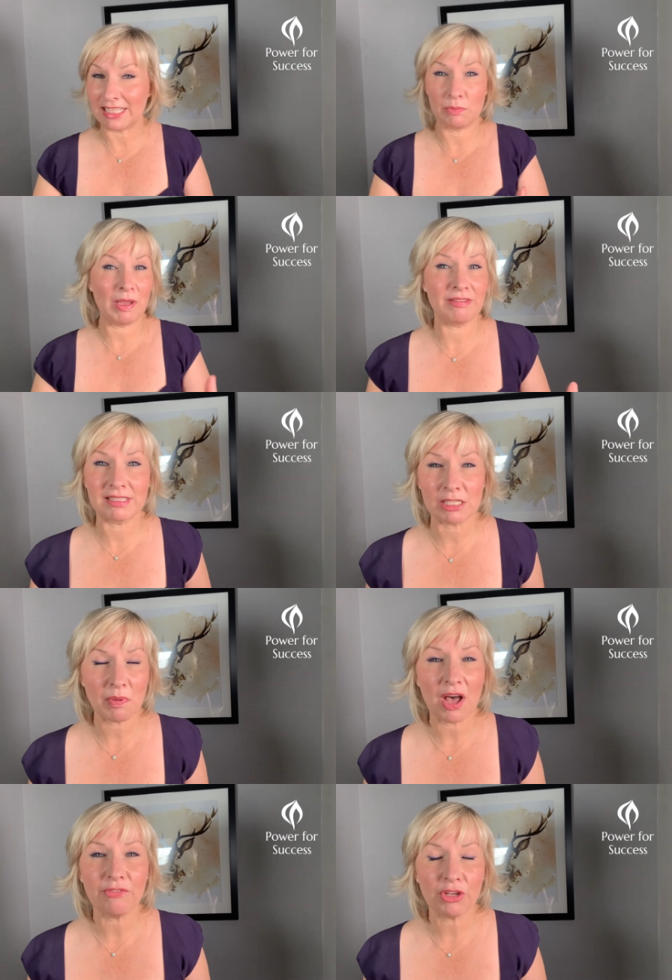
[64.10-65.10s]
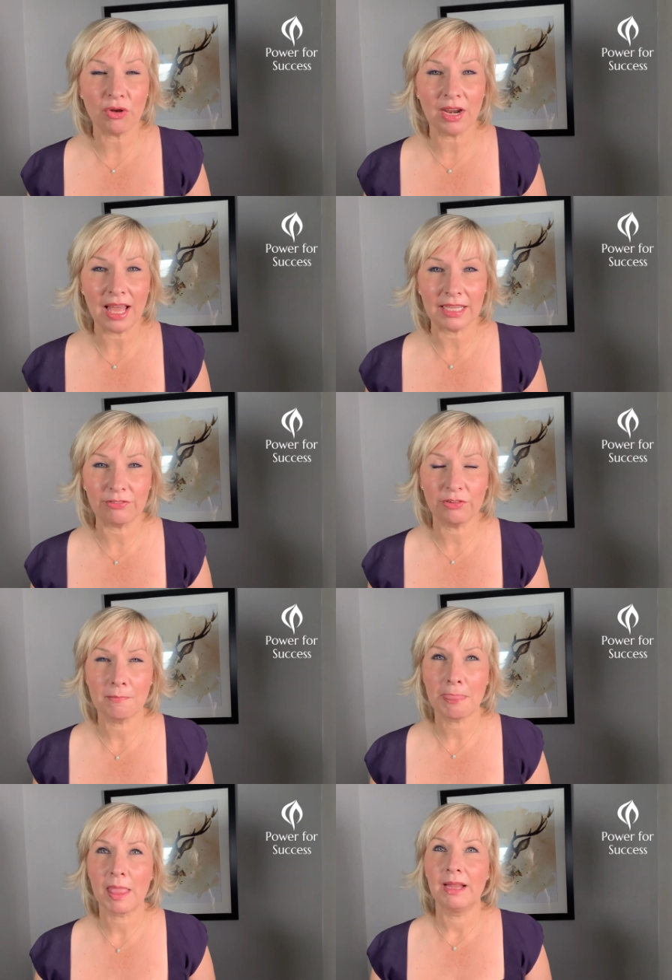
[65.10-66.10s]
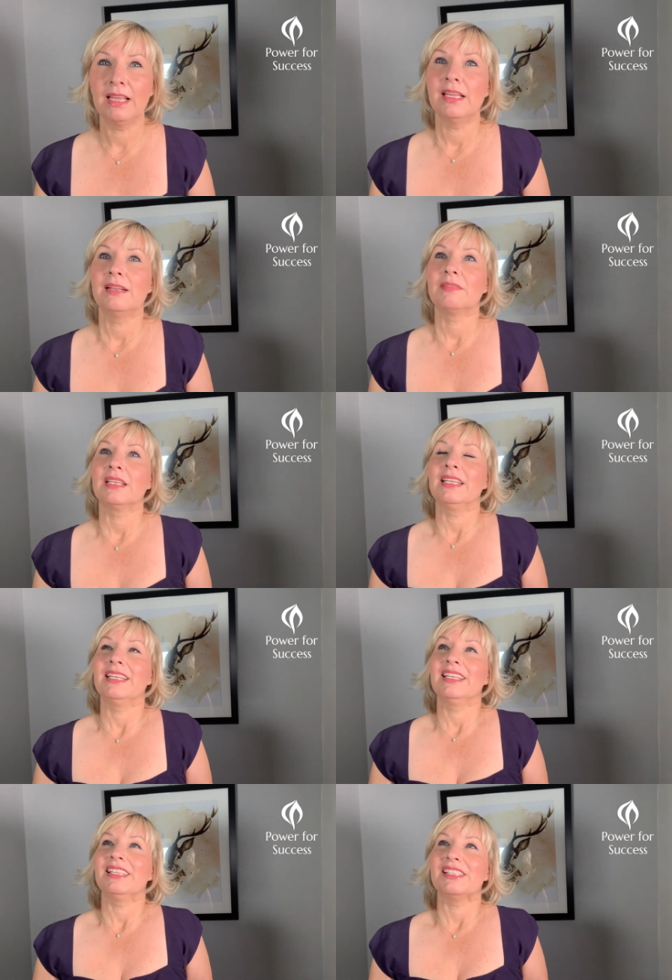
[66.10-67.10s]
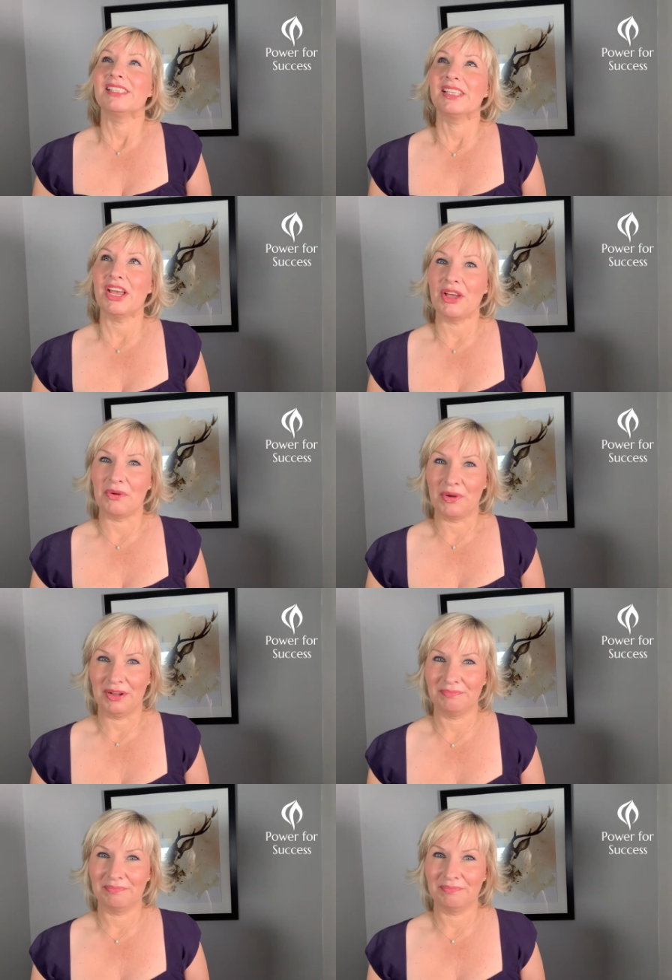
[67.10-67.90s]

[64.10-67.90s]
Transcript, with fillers: experience as part of your life. So,